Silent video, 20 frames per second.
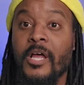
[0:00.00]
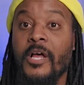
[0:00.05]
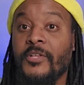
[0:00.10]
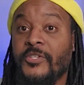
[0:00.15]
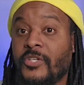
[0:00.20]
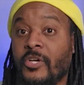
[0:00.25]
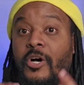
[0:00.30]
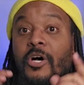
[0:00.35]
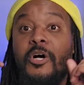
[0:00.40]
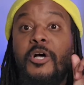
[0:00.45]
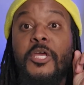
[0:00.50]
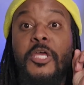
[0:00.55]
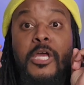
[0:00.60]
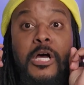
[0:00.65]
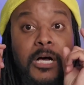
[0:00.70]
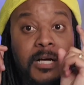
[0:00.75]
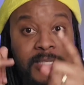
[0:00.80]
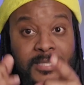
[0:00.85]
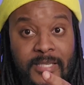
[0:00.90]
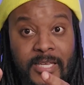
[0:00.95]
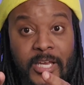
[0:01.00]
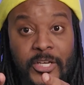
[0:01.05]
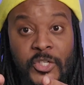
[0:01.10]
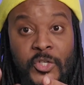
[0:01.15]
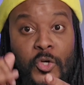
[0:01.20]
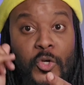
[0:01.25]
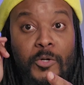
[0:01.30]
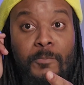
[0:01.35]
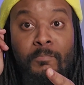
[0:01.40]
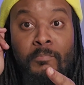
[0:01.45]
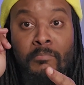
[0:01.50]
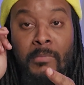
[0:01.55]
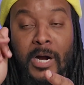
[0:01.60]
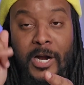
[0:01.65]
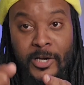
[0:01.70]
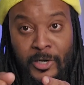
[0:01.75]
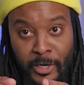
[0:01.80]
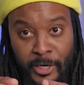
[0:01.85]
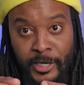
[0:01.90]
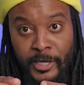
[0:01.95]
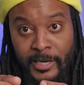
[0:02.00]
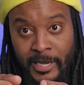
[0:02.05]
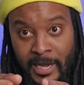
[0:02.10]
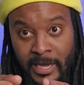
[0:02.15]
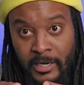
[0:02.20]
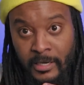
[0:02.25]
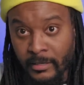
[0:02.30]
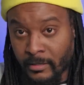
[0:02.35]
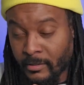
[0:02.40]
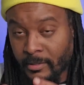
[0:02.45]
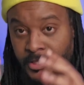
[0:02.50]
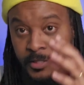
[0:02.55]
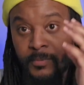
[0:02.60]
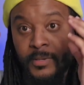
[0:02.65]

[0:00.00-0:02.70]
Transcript: So y'all stay tuned, mark on your calendars,